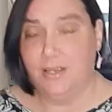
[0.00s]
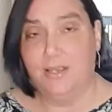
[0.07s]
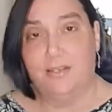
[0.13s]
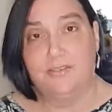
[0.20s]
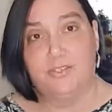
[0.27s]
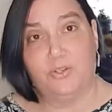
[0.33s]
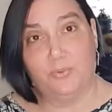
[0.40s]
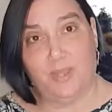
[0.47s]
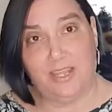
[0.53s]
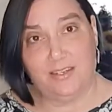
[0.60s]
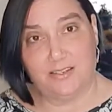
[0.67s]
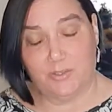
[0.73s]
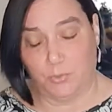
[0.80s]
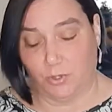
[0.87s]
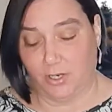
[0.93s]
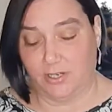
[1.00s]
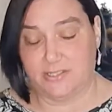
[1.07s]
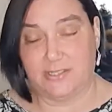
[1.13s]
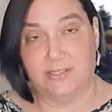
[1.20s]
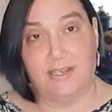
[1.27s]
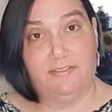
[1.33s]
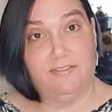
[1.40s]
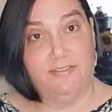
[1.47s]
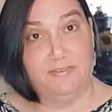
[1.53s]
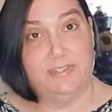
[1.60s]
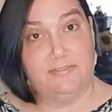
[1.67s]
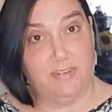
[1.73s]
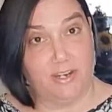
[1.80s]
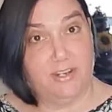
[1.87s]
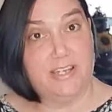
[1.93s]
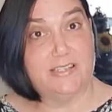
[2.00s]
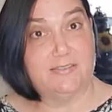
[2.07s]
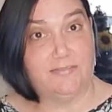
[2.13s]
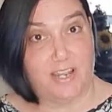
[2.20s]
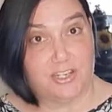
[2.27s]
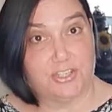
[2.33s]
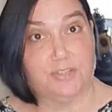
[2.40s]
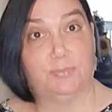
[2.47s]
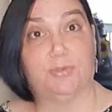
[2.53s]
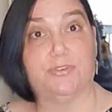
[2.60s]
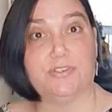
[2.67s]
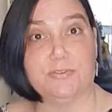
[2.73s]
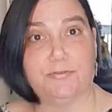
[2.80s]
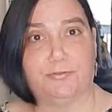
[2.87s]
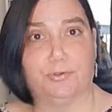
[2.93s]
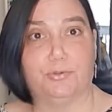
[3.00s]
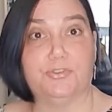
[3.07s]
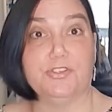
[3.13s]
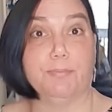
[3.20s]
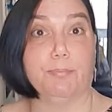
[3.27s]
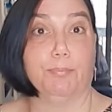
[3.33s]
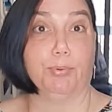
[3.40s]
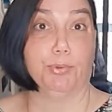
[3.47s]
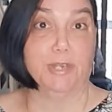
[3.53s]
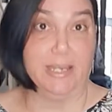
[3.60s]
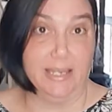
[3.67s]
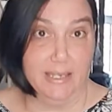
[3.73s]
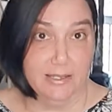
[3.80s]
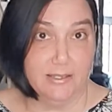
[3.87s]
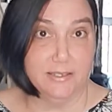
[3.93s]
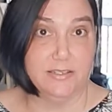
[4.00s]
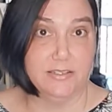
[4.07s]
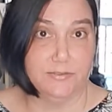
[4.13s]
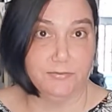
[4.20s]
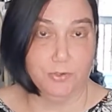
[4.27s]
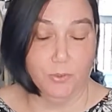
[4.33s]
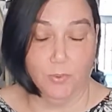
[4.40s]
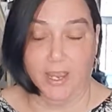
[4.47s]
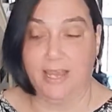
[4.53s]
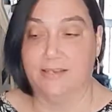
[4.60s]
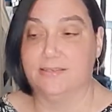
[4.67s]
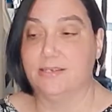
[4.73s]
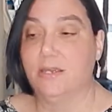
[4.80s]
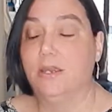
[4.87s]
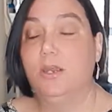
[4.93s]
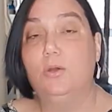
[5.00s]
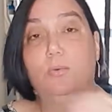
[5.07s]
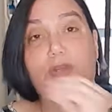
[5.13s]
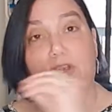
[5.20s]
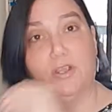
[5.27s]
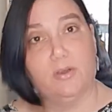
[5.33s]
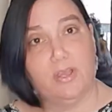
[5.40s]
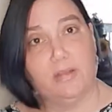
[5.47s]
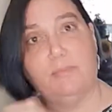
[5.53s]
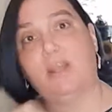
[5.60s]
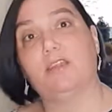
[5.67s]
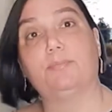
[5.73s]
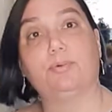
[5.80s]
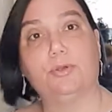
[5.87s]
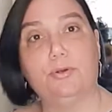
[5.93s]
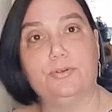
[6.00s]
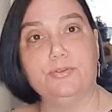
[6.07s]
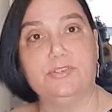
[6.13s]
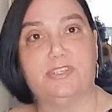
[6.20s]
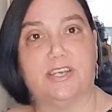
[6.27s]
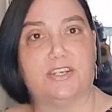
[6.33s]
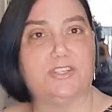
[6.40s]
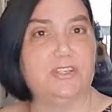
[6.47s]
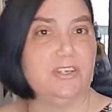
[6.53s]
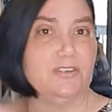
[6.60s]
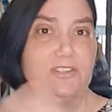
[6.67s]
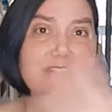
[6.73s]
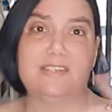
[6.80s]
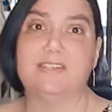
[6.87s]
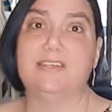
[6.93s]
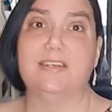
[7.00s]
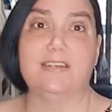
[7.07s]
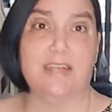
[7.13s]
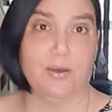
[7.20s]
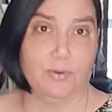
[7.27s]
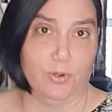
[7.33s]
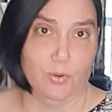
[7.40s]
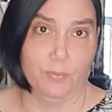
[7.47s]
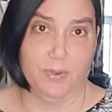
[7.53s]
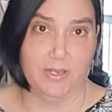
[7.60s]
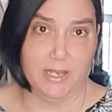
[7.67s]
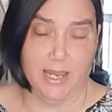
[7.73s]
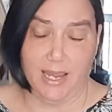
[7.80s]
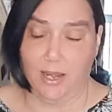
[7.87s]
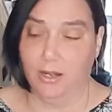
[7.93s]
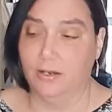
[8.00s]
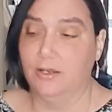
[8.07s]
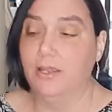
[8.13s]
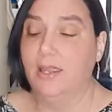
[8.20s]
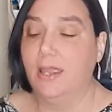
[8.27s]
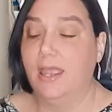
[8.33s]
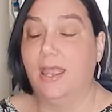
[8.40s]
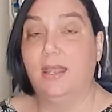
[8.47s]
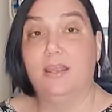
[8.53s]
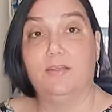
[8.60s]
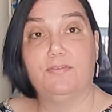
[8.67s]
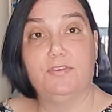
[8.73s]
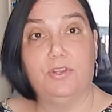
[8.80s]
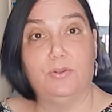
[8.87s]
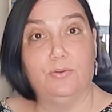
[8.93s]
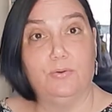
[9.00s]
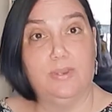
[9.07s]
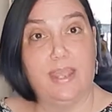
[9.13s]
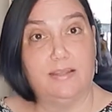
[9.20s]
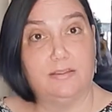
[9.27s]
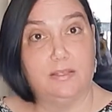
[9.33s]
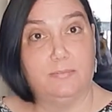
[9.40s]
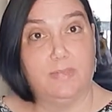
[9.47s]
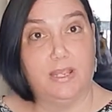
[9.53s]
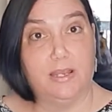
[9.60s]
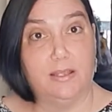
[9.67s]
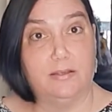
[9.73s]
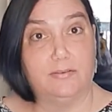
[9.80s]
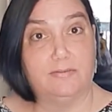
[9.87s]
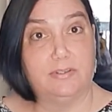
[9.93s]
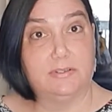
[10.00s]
So the way this works, various vegetables and fruits breathe in different ways. When you go get them out of the produce section, they're just sitting out open to air. And if you get them in a